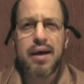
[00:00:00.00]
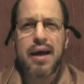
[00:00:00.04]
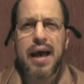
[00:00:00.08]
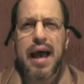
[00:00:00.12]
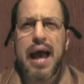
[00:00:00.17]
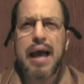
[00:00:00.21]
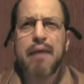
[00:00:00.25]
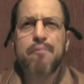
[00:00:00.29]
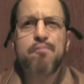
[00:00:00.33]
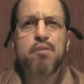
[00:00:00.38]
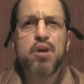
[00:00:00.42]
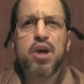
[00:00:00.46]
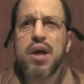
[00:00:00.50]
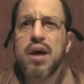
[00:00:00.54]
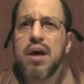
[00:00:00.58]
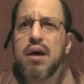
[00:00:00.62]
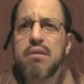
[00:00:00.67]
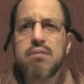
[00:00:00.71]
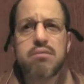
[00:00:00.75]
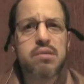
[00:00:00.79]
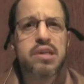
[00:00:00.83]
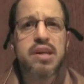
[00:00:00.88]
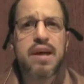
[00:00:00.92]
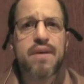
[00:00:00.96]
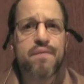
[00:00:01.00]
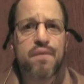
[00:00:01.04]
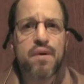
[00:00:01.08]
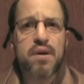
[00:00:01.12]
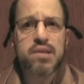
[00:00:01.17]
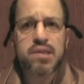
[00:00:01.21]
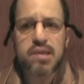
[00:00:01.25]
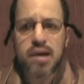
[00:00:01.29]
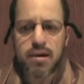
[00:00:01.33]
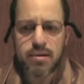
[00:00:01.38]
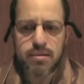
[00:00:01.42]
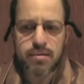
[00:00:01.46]
a
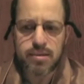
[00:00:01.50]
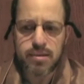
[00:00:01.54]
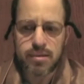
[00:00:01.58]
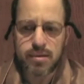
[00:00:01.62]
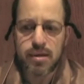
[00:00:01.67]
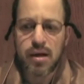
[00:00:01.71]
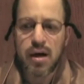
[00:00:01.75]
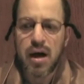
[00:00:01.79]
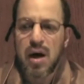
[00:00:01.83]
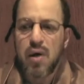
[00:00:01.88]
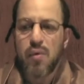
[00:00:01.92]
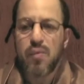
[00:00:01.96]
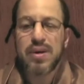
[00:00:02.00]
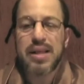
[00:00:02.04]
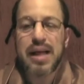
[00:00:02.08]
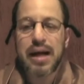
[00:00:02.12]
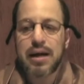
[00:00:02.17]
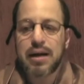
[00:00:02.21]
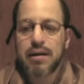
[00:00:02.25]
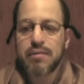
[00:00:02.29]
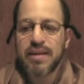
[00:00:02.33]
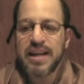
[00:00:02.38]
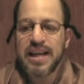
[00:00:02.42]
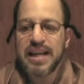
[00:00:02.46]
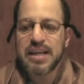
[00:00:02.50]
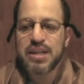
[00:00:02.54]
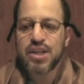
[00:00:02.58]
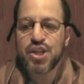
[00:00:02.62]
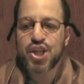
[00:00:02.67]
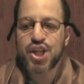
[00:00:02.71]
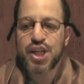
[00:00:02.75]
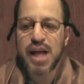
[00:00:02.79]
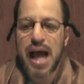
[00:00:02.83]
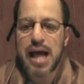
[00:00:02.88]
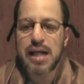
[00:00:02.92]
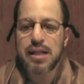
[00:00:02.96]
beautiful turtle with a green
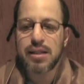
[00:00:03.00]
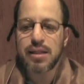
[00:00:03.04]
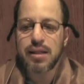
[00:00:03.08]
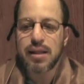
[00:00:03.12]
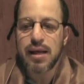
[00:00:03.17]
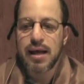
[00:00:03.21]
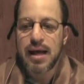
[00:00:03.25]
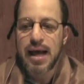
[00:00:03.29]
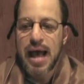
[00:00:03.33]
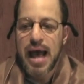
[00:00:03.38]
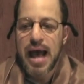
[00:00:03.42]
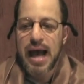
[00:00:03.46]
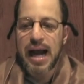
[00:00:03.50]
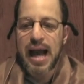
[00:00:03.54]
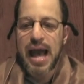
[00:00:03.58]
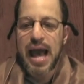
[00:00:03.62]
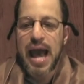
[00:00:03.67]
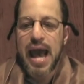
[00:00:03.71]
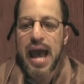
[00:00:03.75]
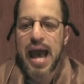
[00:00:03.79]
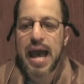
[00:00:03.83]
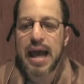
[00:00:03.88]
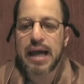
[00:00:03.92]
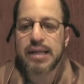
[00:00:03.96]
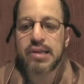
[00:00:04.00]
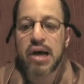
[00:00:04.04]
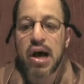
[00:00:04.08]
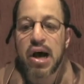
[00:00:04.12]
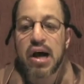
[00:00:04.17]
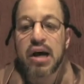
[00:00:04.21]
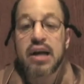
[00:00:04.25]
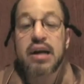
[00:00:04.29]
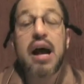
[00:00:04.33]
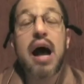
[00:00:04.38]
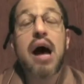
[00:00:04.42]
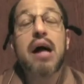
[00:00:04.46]
shell and a head
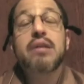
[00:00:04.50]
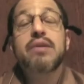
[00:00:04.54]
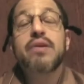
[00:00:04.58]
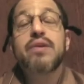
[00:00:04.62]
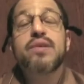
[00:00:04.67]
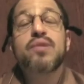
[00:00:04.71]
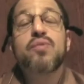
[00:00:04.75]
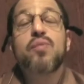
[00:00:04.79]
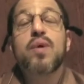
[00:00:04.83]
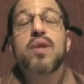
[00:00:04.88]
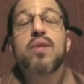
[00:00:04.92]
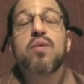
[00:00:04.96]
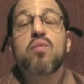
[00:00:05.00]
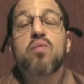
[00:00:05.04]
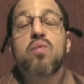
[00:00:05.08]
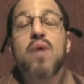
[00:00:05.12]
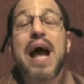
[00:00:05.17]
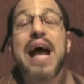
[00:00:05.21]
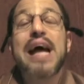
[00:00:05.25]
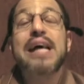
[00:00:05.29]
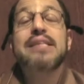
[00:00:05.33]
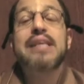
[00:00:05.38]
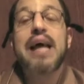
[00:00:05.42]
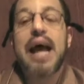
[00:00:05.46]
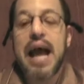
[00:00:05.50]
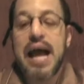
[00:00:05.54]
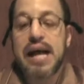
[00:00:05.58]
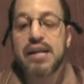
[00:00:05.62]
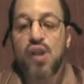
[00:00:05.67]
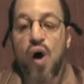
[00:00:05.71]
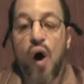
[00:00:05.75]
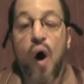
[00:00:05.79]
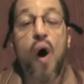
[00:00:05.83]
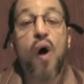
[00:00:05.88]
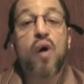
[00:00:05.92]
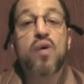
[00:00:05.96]
colored with red
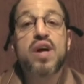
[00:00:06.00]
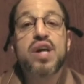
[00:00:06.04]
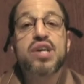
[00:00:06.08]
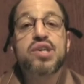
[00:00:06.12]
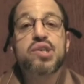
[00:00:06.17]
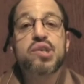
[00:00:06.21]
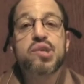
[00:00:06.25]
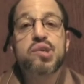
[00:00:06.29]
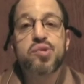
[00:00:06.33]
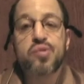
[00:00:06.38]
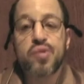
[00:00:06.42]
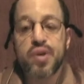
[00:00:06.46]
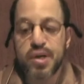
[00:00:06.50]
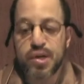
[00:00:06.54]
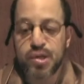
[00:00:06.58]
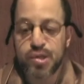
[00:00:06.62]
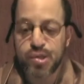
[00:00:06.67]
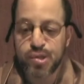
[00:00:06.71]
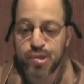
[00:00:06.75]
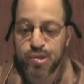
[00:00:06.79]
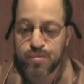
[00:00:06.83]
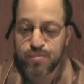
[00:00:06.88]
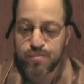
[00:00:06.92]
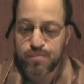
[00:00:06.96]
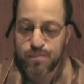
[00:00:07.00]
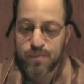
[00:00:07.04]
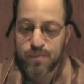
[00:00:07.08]
and orange streaks.